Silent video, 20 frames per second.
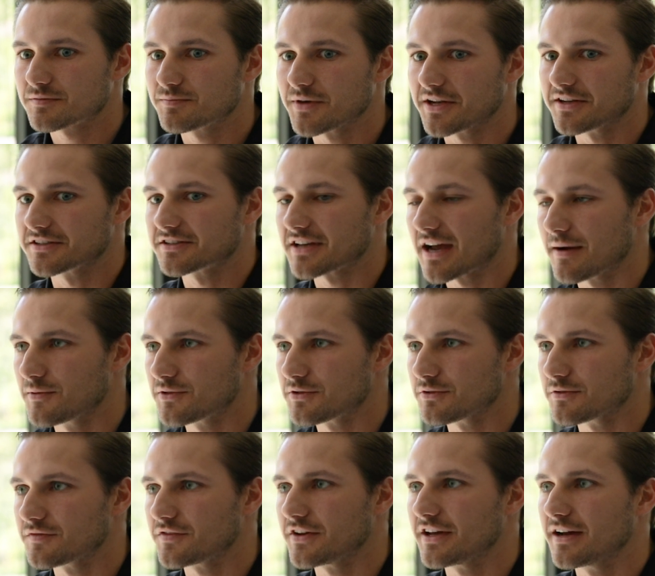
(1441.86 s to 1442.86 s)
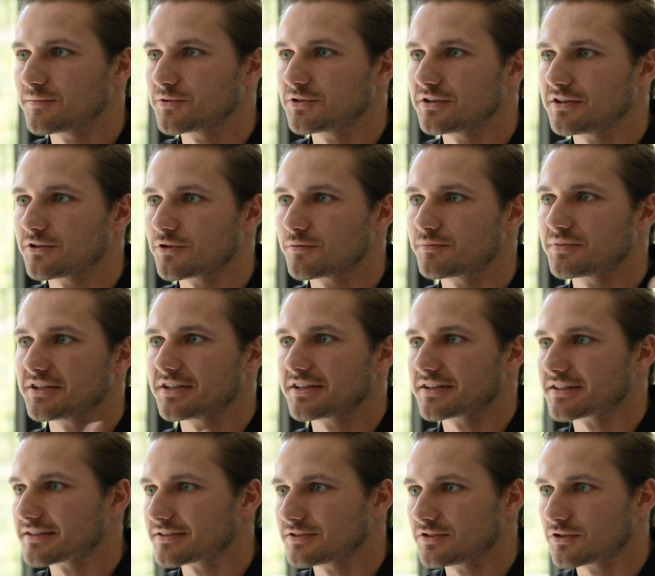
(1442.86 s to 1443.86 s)
spending time with your family or
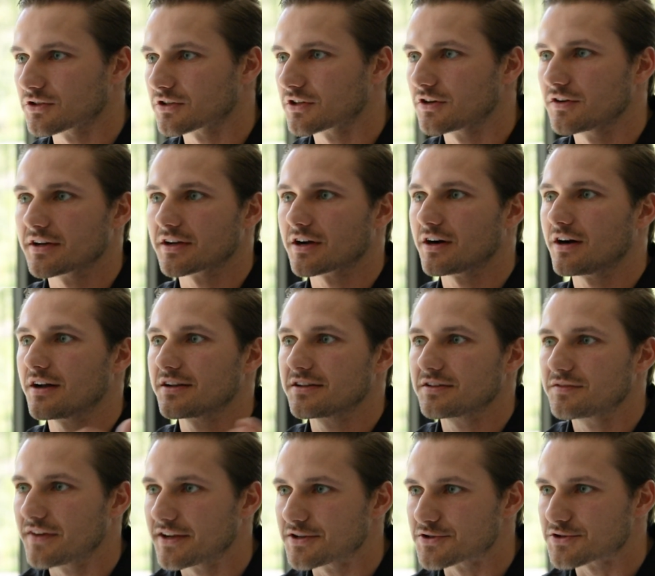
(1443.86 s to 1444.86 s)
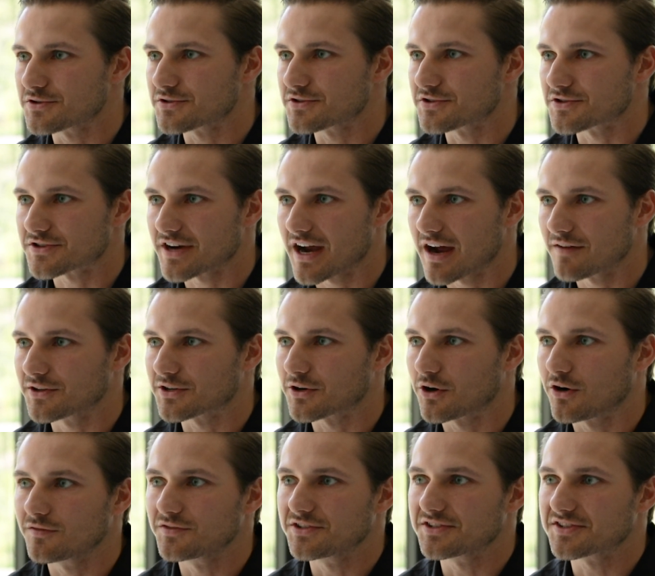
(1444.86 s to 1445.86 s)
being you know going on adventures and traveling
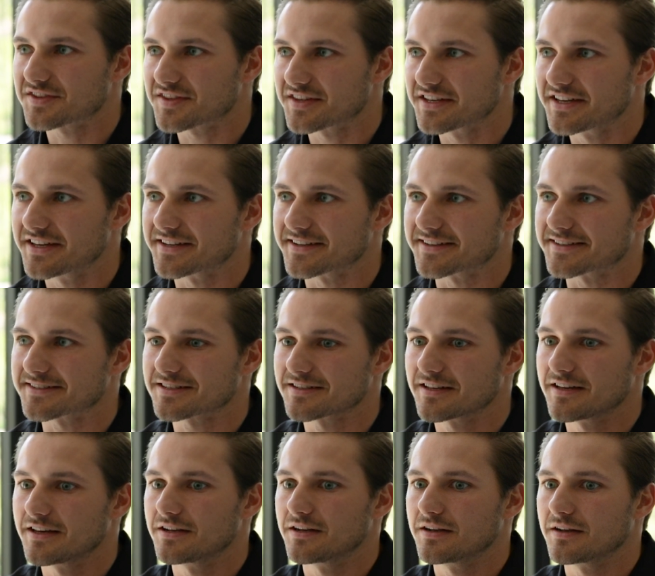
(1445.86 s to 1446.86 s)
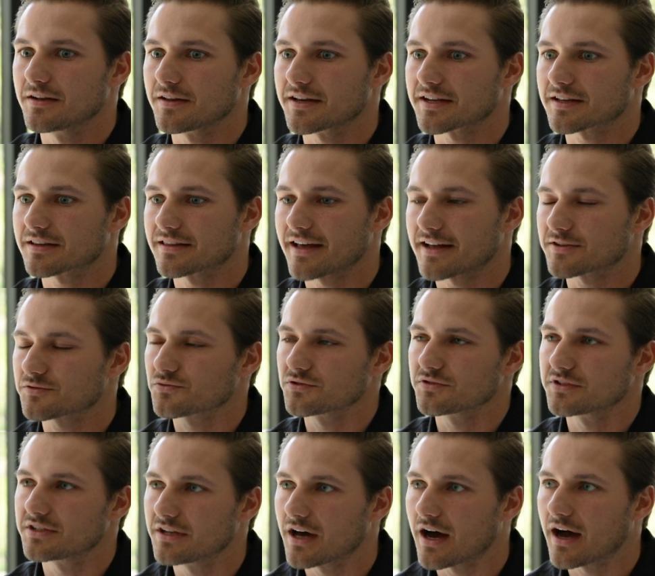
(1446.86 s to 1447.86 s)
all these things then like that's
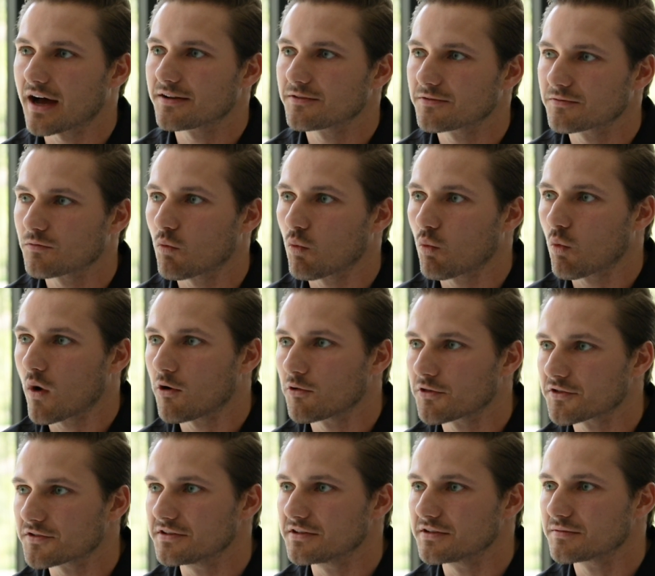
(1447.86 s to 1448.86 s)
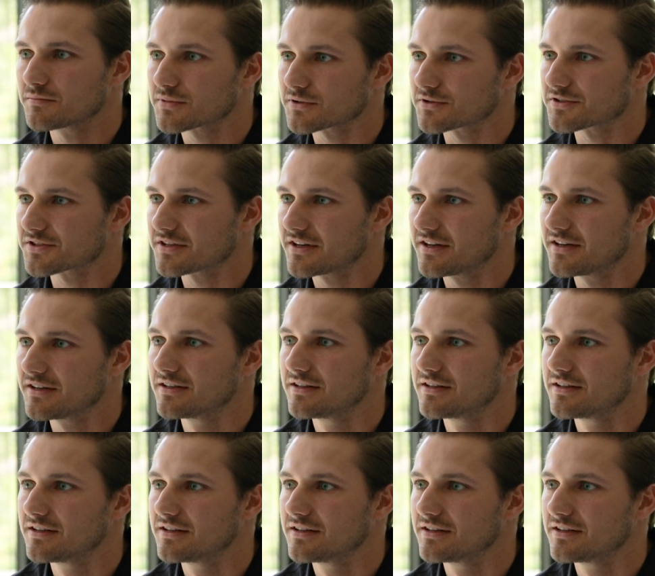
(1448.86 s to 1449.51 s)
really not wealthy per se